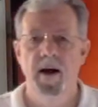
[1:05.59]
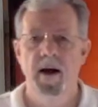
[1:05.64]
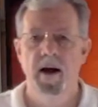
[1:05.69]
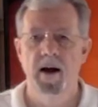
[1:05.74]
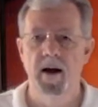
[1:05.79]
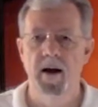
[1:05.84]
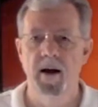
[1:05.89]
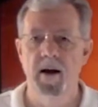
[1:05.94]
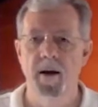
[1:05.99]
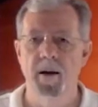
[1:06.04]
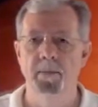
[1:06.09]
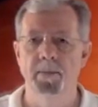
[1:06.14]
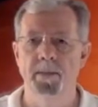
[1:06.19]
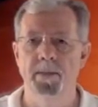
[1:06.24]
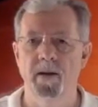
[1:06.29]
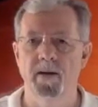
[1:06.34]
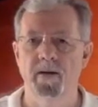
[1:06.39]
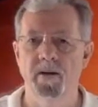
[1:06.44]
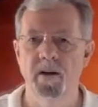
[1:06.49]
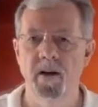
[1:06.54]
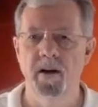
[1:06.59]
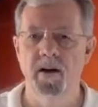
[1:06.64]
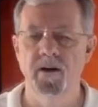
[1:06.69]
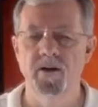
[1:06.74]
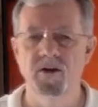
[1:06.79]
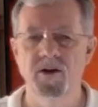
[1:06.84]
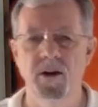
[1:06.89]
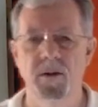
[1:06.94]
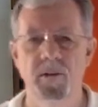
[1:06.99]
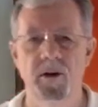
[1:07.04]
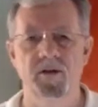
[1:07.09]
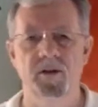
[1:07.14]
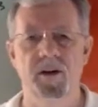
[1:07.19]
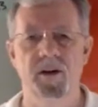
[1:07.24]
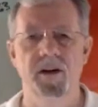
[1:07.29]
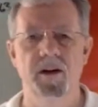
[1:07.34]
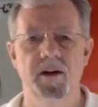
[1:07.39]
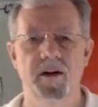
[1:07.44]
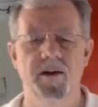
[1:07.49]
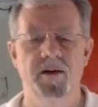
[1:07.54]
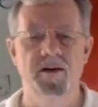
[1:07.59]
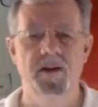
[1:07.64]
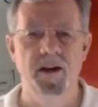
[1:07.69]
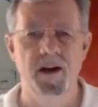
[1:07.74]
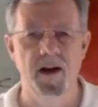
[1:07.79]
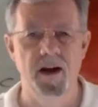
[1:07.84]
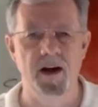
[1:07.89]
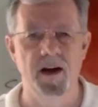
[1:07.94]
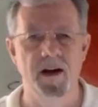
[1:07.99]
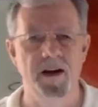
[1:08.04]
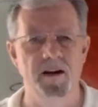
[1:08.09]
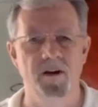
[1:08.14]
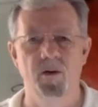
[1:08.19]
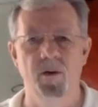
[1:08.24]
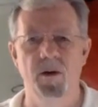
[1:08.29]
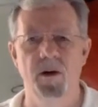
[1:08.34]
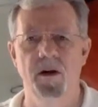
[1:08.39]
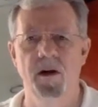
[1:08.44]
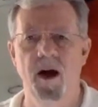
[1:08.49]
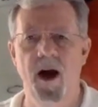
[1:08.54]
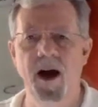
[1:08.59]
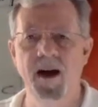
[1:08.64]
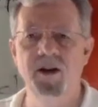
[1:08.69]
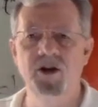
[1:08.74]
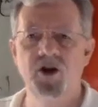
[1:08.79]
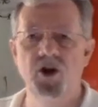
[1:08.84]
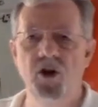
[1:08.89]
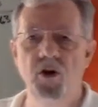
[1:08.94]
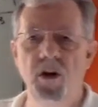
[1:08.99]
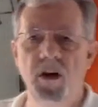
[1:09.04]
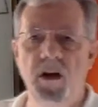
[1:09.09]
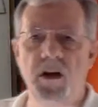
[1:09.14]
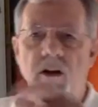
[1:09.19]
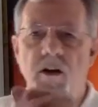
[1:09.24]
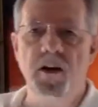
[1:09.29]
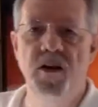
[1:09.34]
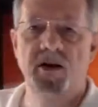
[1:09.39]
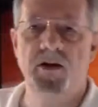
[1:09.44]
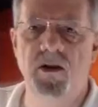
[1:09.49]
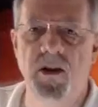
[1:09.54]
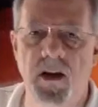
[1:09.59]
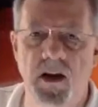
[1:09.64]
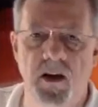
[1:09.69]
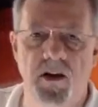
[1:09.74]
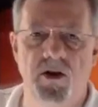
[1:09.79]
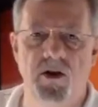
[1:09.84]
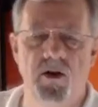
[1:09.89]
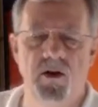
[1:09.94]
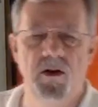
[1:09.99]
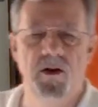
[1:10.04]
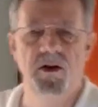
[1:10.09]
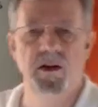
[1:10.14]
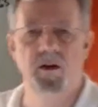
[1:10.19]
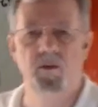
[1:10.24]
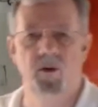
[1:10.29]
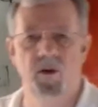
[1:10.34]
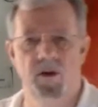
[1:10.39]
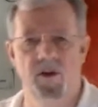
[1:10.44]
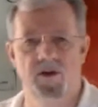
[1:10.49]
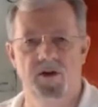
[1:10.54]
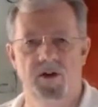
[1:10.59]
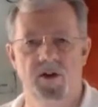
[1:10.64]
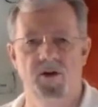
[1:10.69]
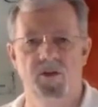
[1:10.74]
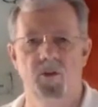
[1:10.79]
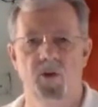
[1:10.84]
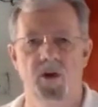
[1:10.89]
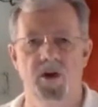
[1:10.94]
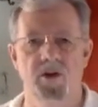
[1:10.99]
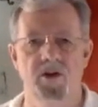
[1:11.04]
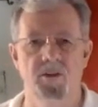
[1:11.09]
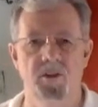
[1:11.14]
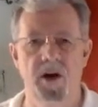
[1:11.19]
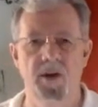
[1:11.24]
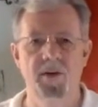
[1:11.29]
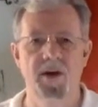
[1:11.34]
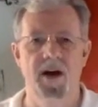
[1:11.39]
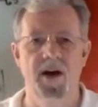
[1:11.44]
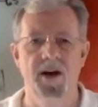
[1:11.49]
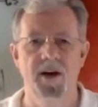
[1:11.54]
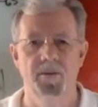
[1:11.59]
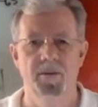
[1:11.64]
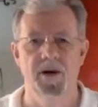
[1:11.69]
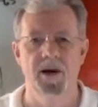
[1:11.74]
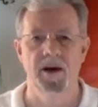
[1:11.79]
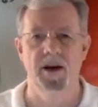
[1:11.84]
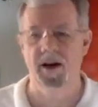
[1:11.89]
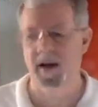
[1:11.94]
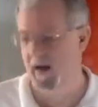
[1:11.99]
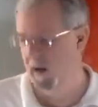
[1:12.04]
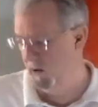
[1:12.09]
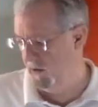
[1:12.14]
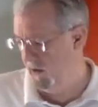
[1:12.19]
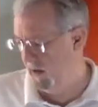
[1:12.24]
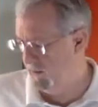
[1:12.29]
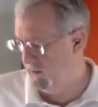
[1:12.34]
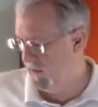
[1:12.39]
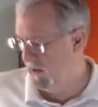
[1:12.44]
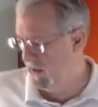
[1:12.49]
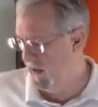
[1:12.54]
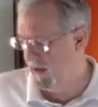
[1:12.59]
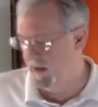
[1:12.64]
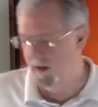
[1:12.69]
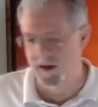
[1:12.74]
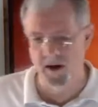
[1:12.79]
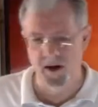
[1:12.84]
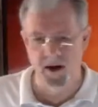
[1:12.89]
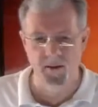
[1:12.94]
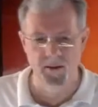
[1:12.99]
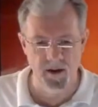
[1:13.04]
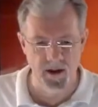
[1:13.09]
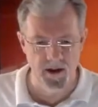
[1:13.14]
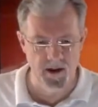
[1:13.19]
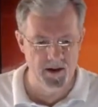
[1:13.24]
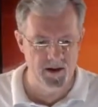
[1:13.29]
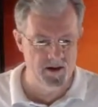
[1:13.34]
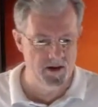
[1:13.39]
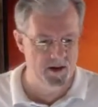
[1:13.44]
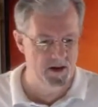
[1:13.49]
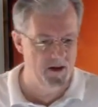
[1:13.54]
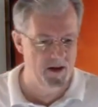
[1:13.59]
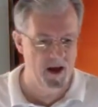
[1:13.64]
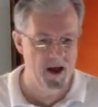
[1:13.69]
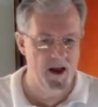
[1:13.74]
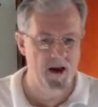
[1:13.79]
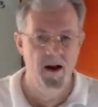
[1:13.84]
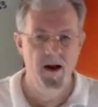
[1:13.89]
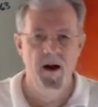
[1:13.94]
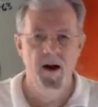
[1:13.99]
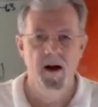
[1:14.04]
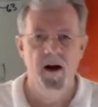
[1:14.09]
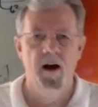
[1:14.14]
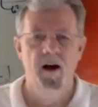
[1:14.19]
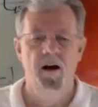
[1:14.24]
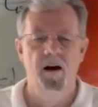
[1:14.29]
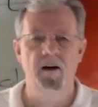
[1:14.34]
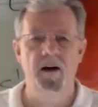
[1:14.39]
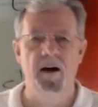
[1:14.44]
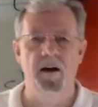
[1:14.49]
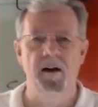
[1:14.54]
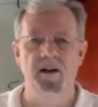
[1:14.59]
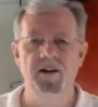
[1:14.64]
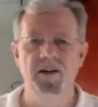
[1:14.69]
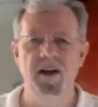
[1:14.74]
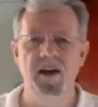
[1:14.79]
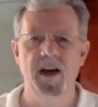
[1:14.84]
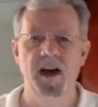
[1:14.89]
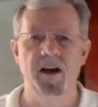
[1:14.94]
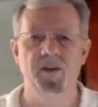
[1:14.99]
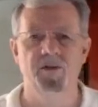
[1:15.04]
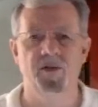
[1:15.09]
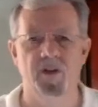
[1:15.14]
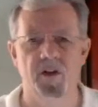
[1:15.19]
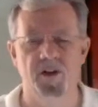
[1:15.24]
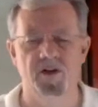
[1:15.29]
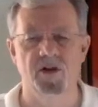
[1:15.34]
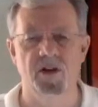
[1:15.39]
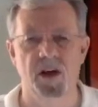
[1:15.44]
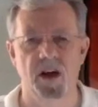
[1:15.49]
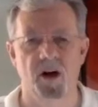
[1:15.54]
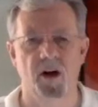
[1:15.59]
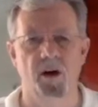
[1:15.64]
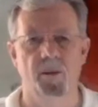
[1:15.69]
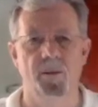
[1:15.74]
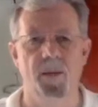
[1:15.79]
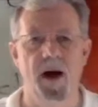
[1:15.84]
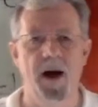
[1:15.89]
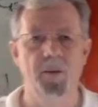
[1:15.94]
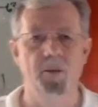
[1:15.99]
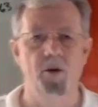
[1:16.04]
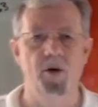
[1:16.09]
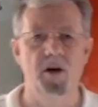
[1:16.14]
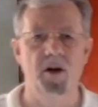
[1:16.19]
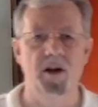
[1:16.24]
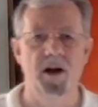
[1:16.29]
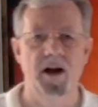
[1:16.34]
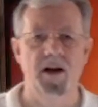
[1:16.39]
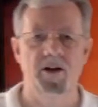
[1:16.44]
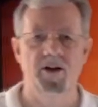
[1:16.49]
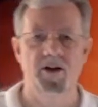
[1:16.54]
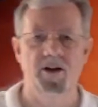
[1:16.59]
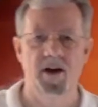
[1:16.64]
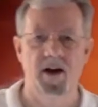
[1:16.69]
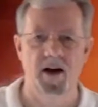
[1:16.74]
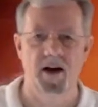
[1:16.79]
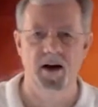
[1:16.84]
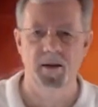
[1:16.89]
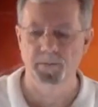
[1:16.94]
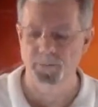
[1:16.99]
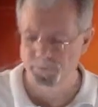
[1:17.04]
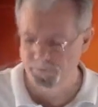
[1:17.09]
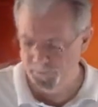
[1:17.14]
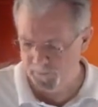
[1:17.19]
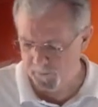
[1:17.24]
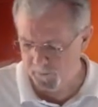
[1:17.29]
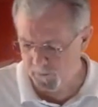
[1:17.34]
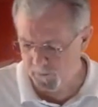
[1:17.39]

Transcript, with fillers: Um, seemed like there's something else I needed to say. I don't know what it. Hi, Judy. Good to see you. Judy's in with us this morning, so maybe I am getting out. I'm glad to. I'm glad to see that. All right, let's get after this then. Our Bible class time.